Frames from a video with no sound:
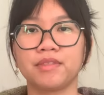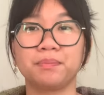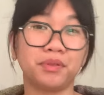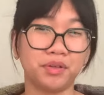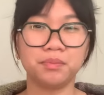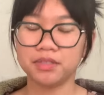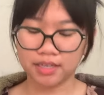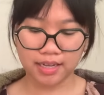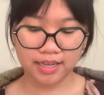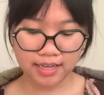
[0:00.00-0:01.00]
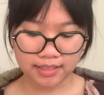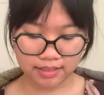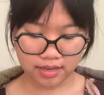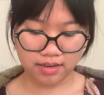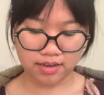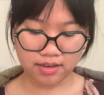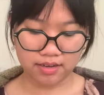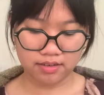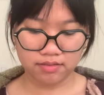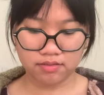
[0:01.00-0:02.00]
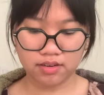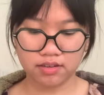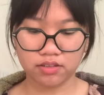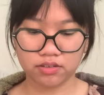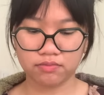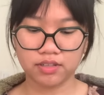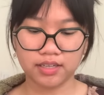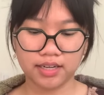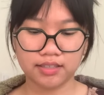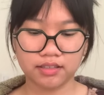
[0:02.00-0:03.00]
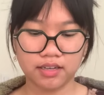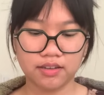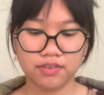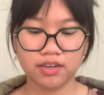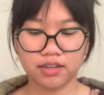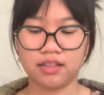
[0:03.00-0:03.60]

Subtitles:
bloomed, I guess, and look really nice and even,